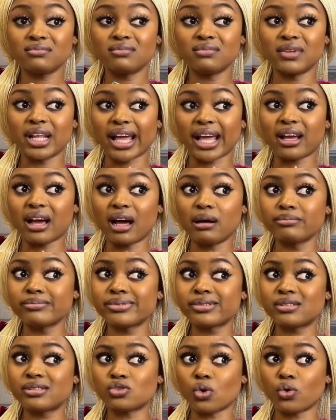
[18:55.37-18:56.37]
Like, I'm
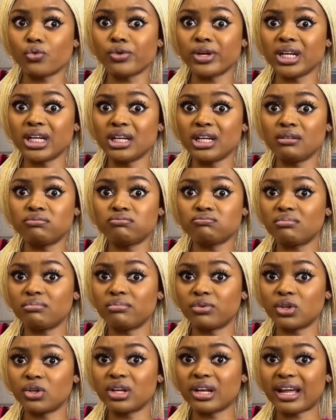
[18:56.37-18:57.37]
sorry,
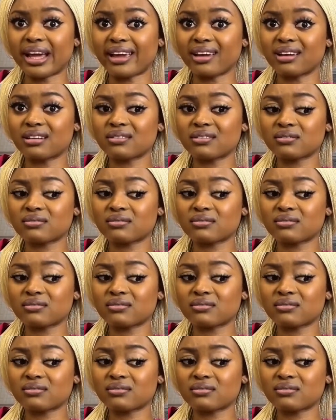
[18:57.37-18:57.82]
but like,